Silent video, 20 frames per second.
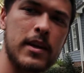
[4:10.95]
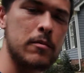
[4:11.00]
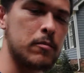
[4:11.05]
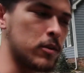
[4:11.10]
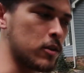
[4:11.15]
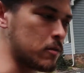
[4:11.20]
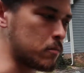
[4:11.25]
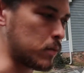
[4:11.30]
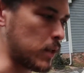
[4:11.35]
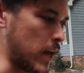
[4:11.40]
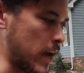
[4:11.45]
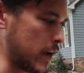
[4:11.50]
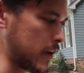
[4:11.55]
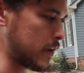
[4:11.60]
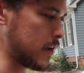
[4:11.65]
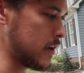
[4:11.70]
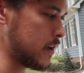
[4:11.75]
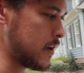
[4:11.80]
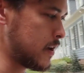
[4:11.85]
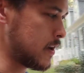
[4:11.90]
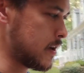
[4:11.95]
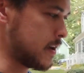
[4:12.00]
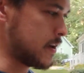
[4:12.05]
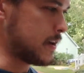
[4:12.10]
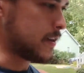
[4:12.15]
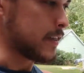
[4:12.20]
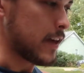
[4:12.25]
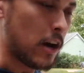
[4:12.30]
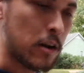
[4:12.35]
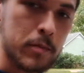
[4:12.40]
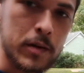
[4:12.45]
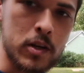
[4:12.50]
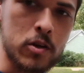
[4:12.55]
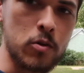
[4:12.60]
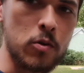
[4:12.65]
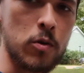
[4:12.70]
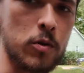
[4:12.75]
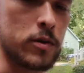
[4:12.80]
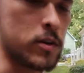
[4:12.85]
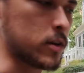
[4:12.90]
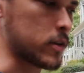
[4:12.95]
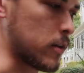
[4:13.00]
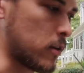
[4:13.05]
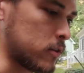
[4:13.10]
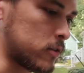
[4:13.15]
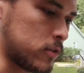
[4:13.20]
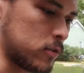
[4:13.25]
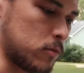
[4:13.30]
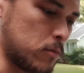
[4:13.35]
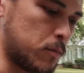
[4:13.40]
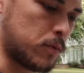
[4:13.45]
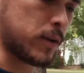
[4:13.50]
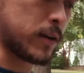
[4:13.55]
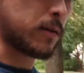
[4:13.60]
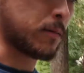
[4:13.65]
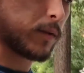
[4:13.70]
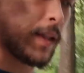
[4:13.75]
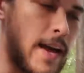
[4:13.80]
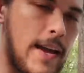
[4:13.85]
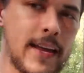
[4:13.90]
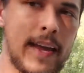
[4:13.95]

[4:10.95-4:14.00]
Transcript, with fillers: them look black. That would be cool. You can also put a black